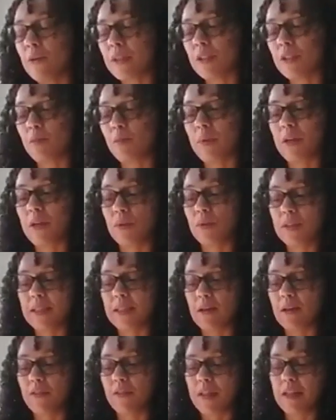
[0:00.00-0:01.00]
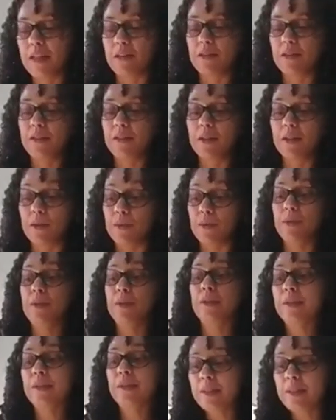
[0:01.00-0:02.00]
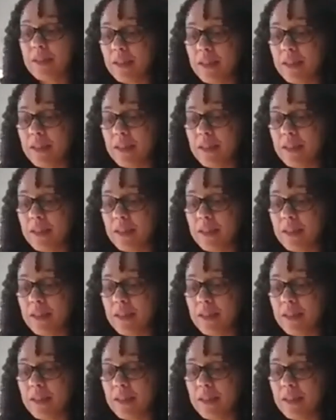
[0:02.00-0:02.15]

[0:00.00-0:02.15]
focus on my own self-care. So